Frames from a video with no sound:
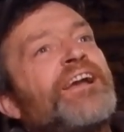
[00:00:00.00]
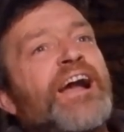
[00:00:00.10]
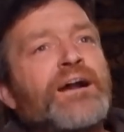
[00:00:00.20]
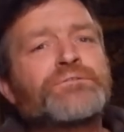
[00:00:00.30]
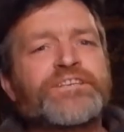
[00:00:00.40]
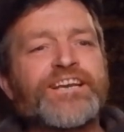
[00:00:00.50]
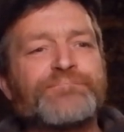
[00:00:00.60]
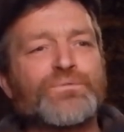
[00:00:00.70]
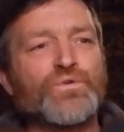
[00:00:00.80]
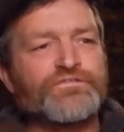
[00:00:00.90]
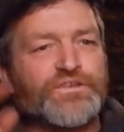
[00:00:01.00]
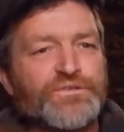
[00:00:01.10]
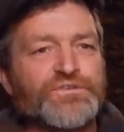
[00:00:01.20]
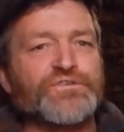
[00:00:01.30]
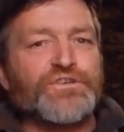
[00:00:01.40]
How to get more
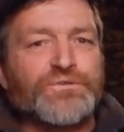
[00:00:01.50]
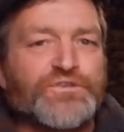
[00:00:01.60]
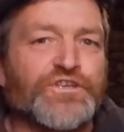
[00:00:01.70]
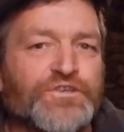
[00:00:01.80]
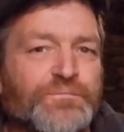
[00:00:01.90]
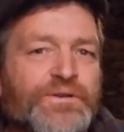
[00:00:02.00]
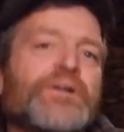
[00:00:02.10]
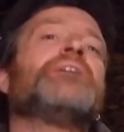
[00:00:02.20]
views on YouTube?